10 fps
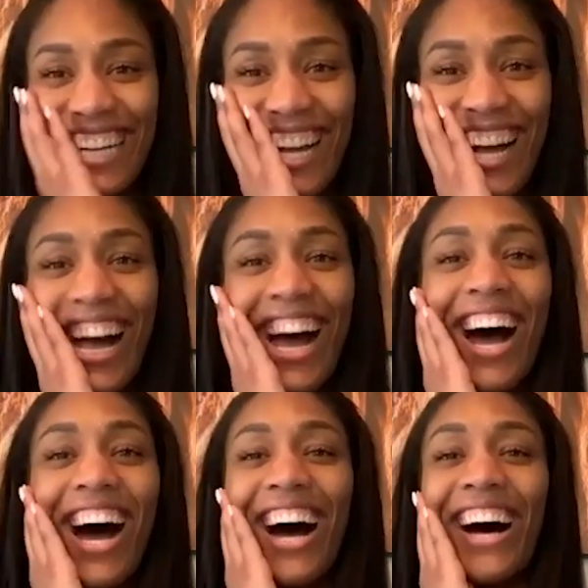
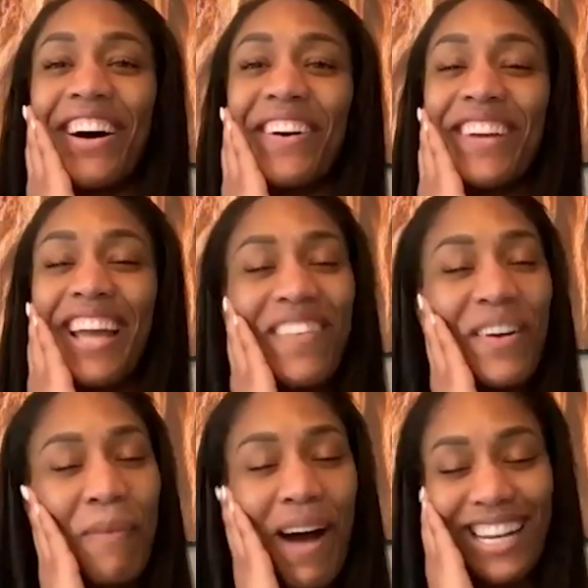We have
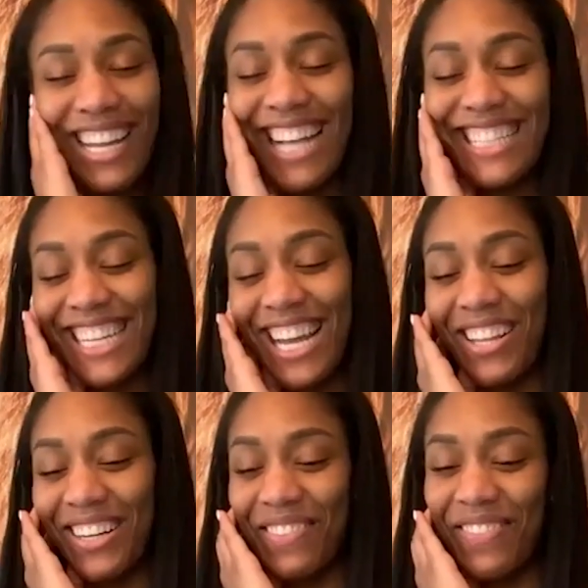a podcast
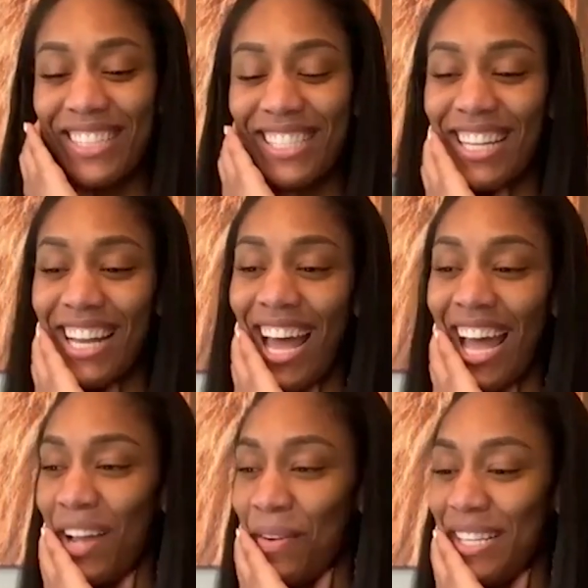together, Nafisa and I.